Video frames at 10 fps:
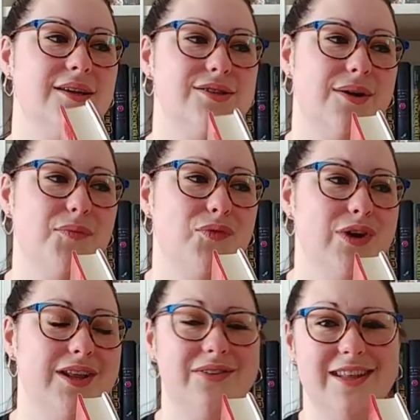So I'm
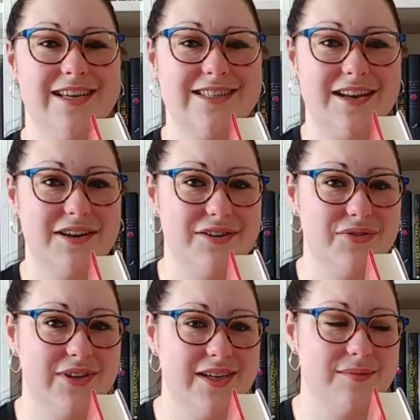really, really excited
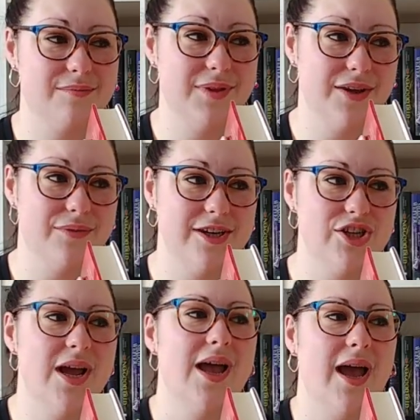to read Bloodwitch.